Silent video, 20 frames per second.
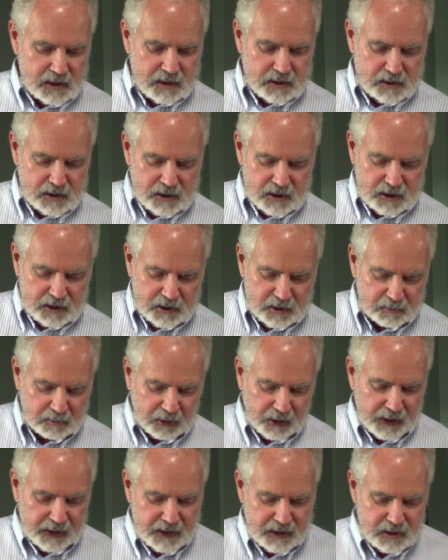
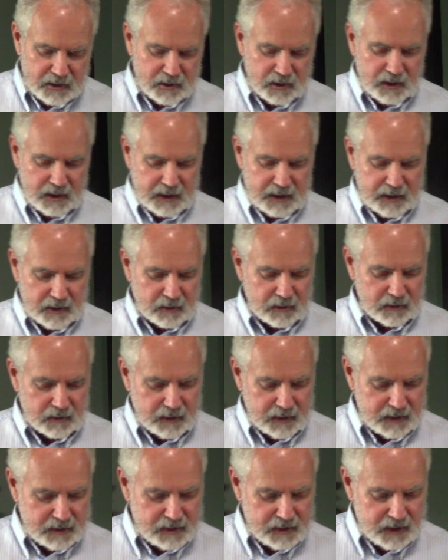explains it here.
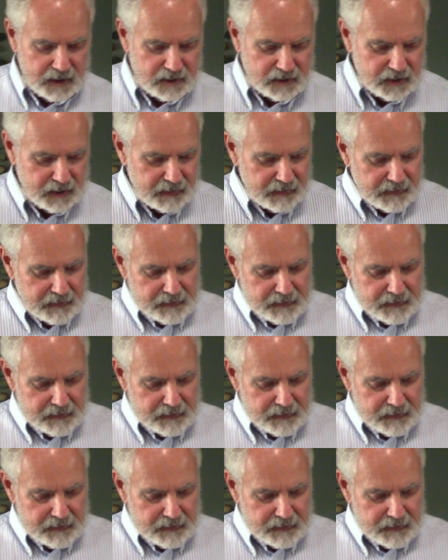It says,